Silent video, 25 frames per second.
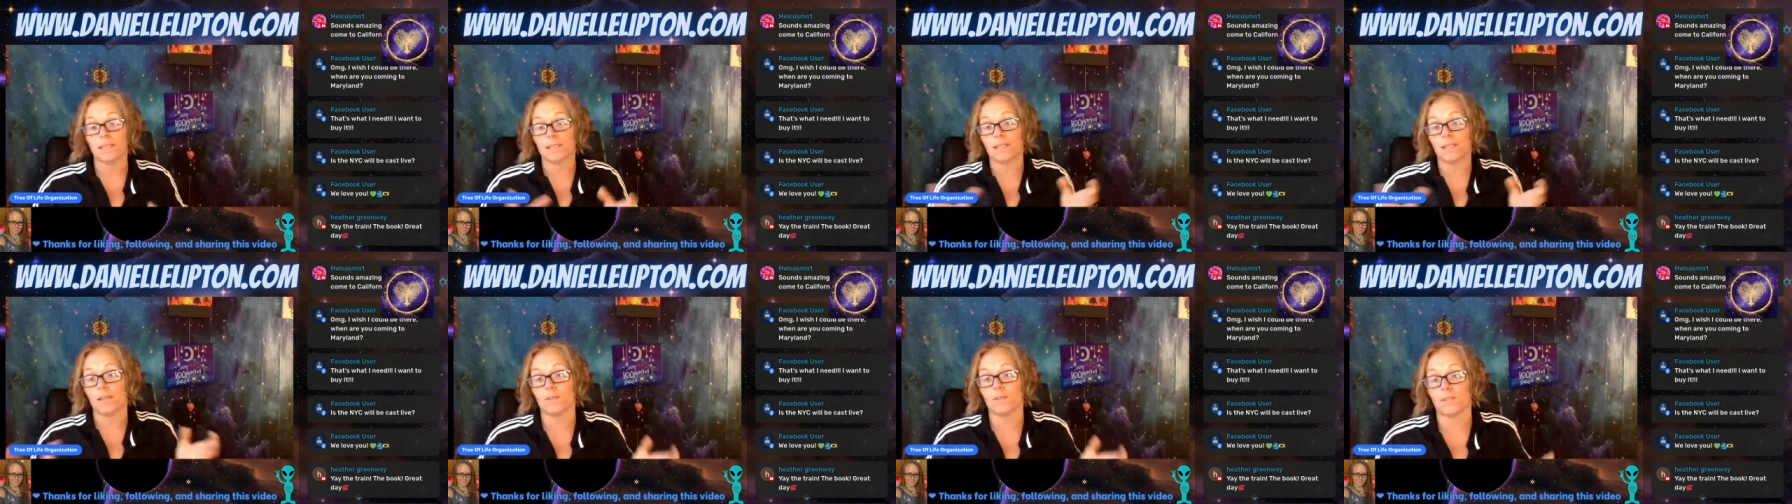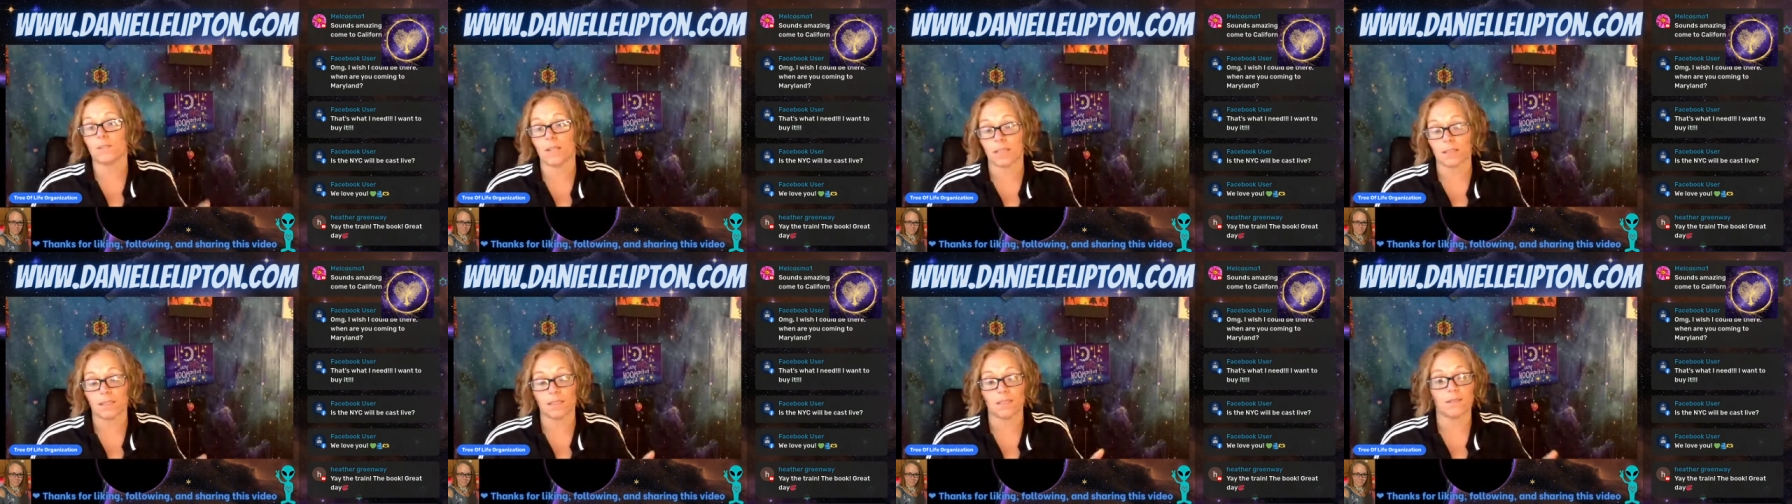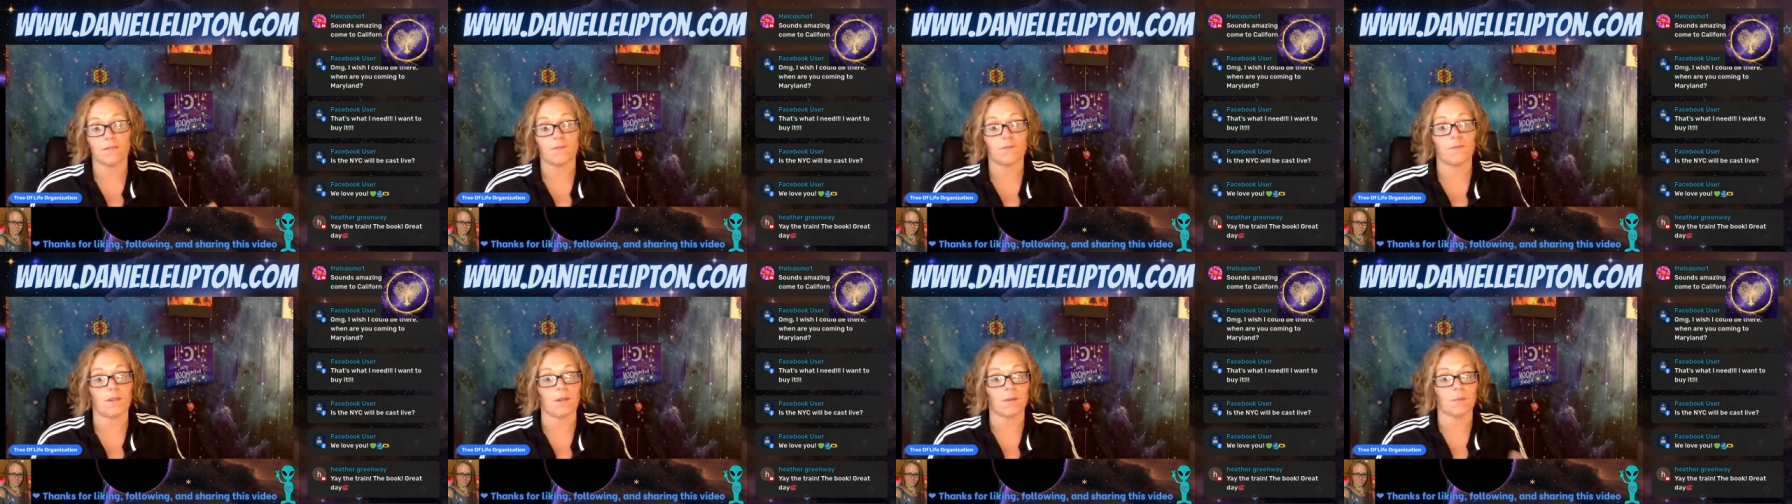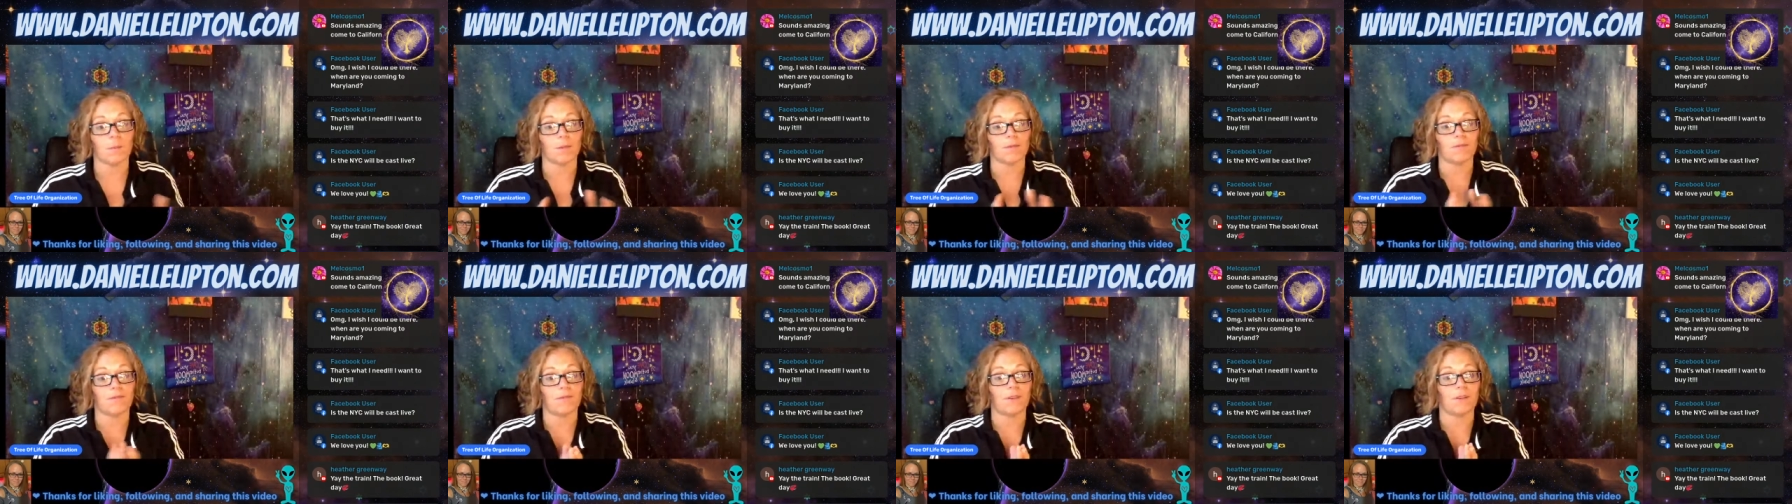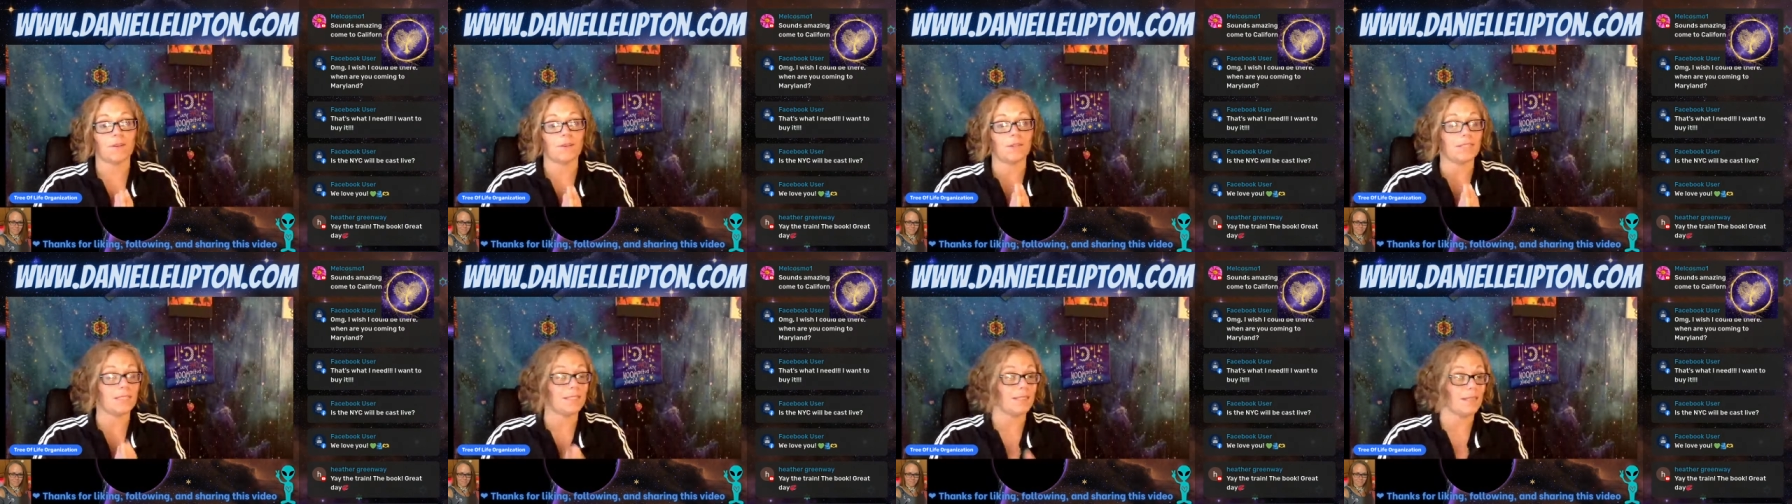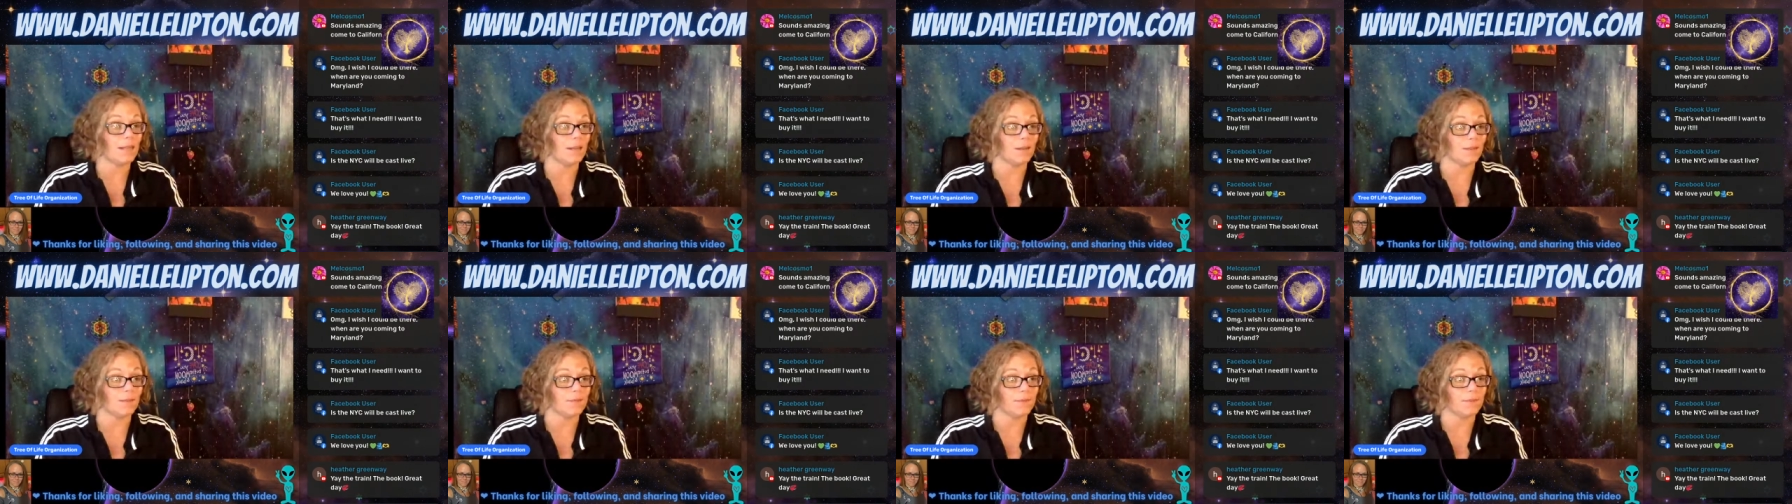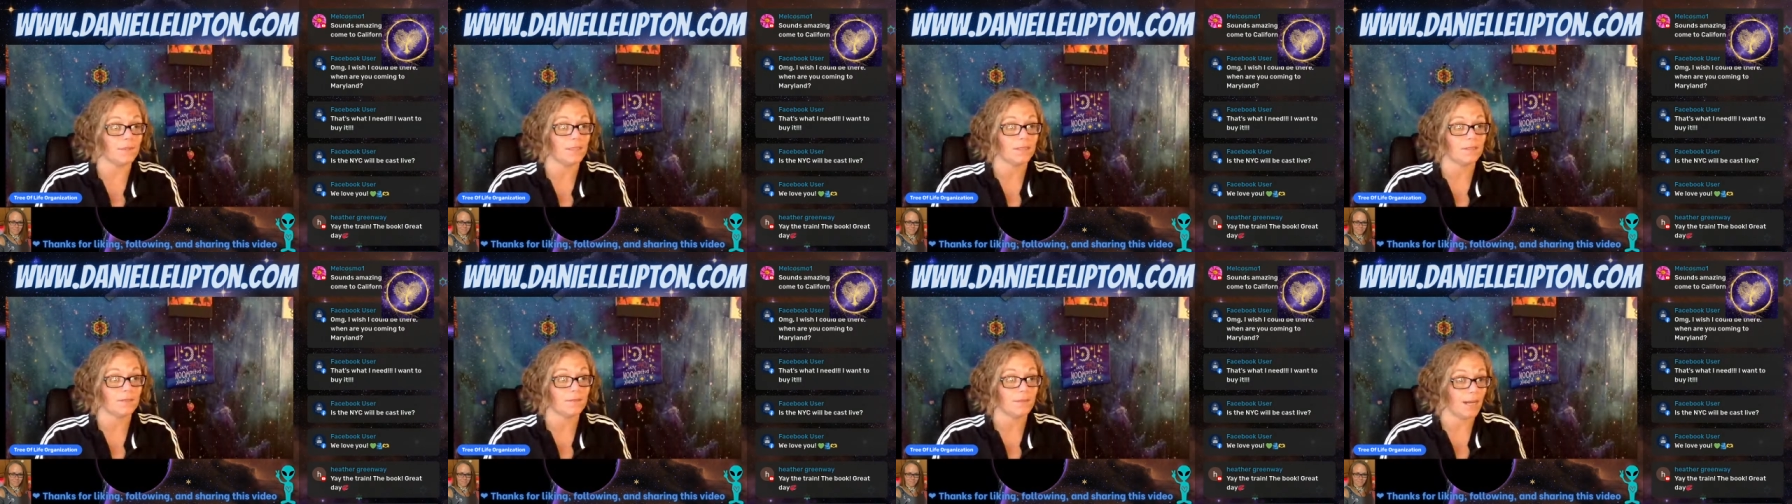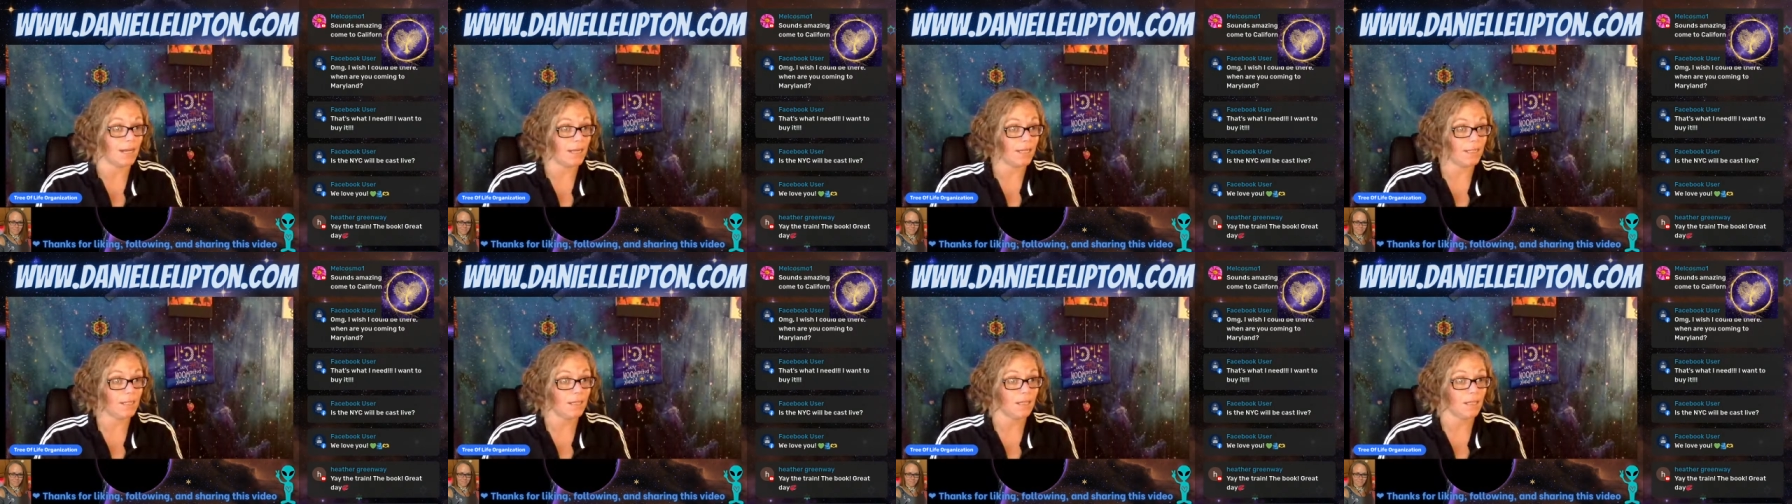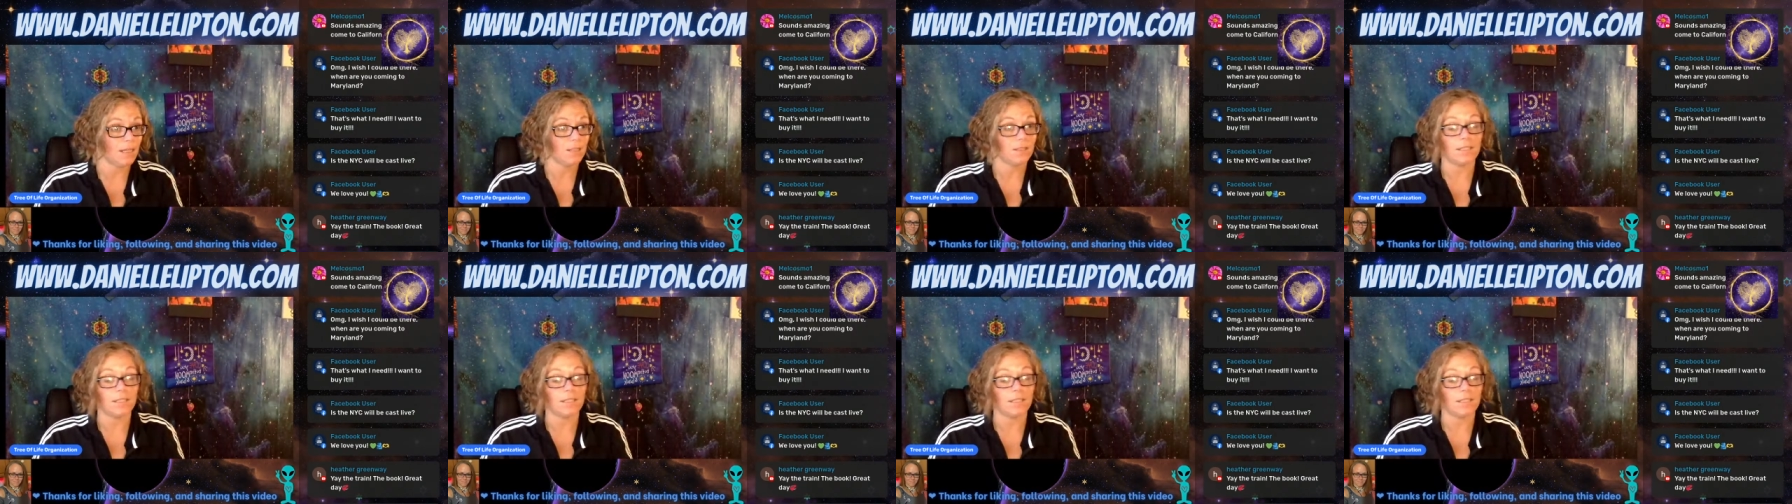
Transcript: there's nothing to fear but fear itself, right?